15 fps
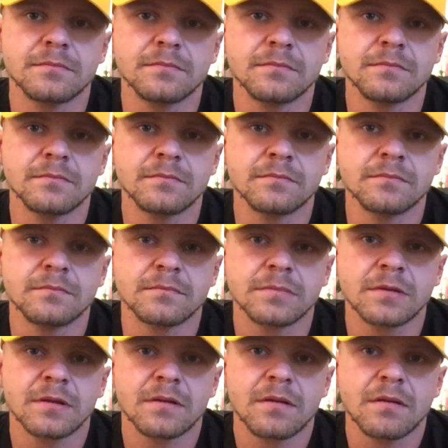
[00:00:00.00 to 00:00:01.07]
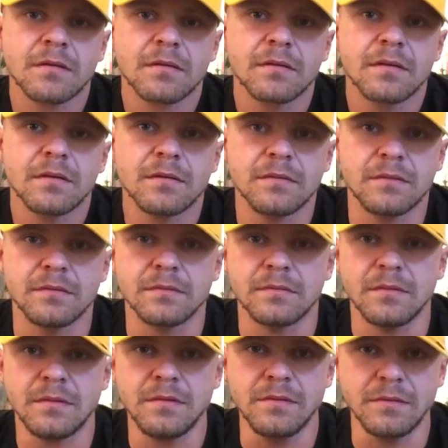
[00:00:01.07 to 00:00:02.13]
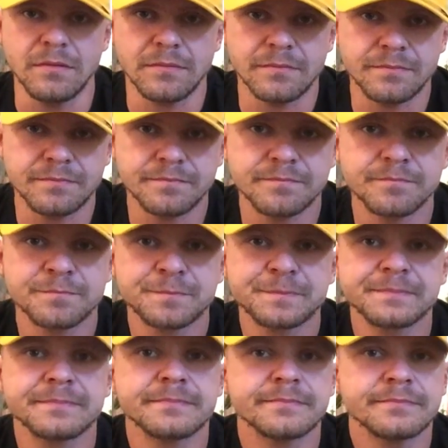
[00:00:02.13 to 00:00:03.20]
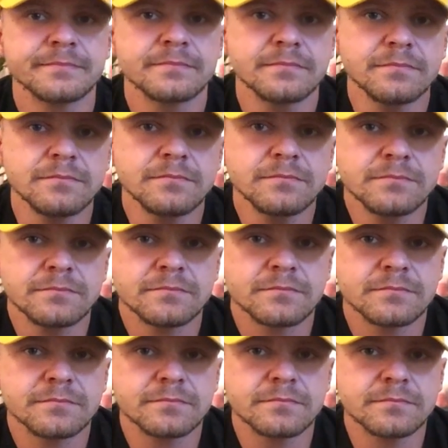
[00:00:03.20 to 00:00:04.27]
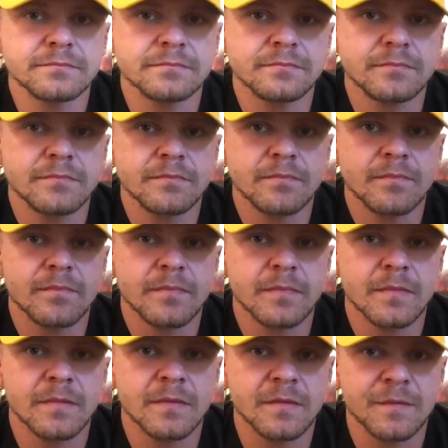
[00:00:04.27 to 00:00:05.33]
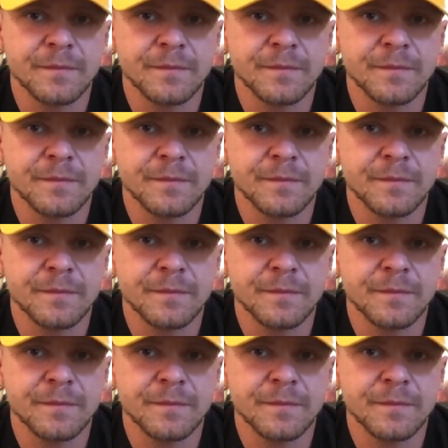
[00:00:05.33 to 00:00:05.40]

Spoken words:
The person shown says nothing.